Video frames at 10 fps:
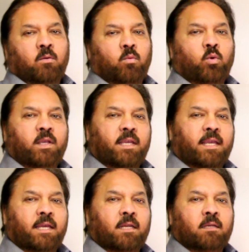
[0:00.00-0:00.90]
we
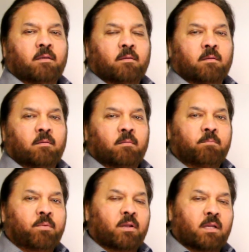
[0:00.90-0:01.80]
can
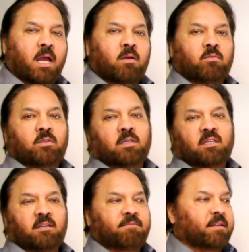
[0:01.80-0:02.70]
pronounce
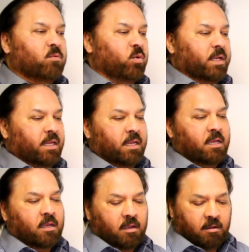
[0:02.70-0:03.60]
different way.
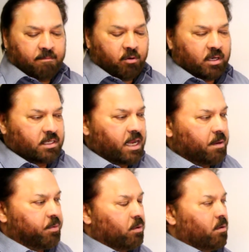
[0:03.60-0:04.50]
For
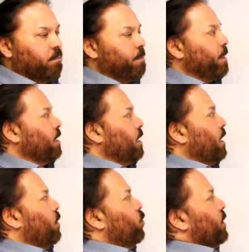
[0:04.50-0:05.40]
example,
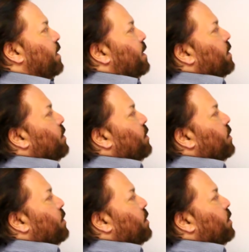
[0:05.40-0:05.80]
we can